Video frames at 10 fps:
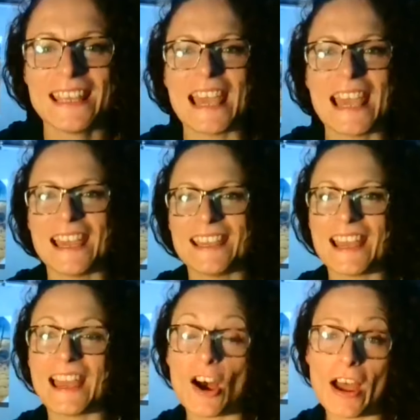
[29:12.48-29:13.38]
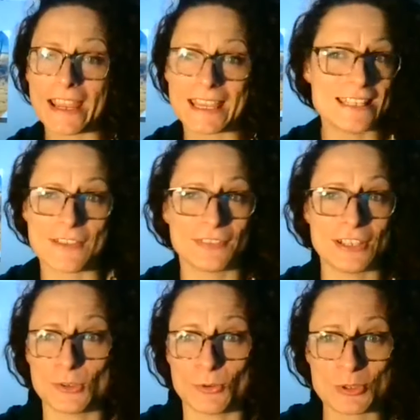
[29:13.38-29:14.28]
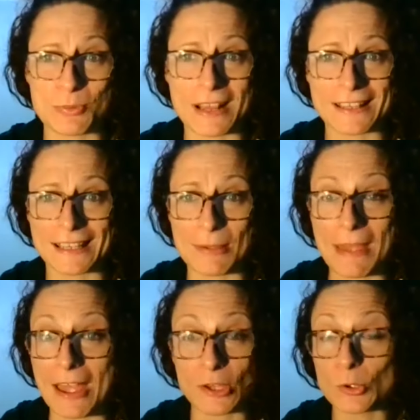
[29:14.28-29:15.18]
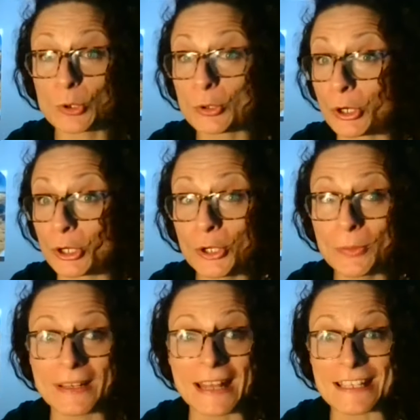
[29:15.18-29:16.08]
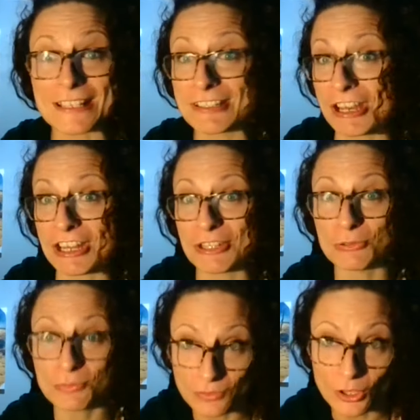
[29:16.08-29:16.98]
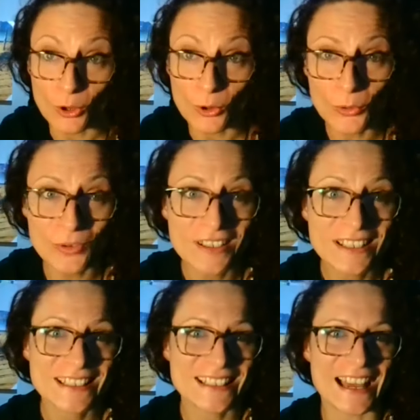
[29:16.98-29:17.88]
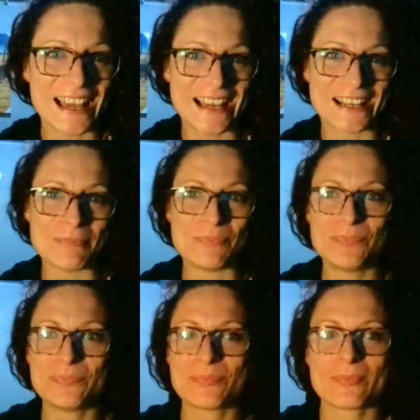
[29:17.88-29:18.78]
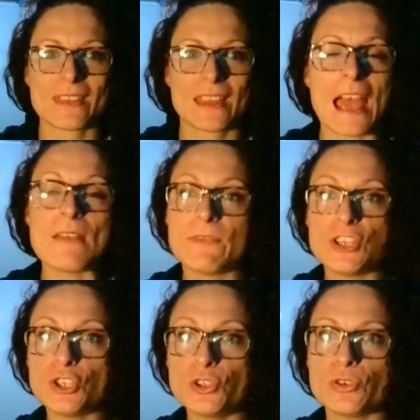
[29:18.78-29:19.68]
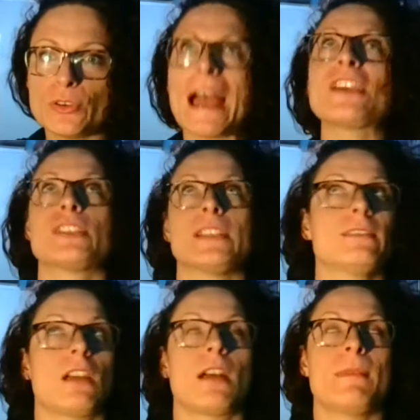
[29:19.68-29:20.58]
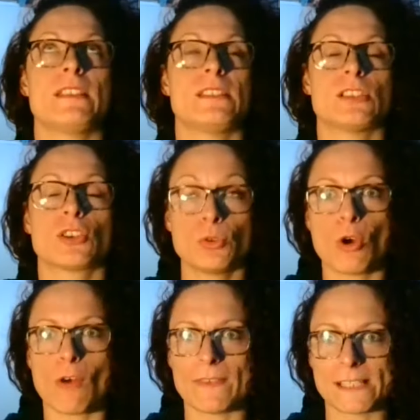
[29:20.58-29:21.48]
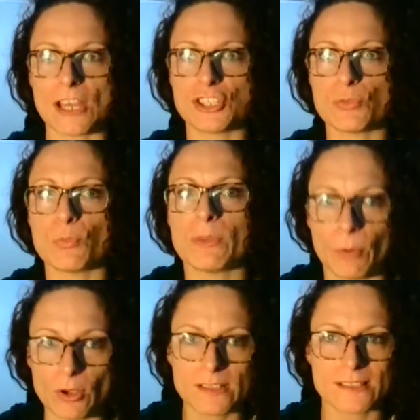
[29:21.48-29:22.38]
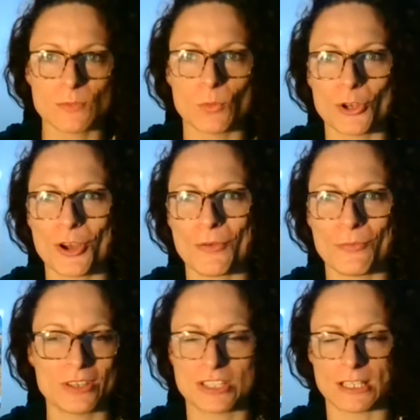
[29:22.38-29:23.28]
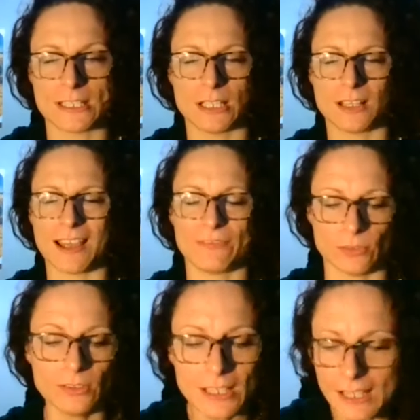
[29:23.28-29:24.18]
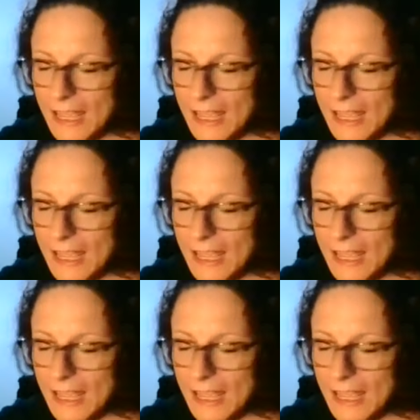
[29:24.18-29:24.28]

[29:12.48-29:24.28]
Yeah, yeah, I can definitely talk to Bradley about your chrono and understanding your flow. Um, yeah and for you actually i mean this is a cool conversation with bosses and whatnot which is delightful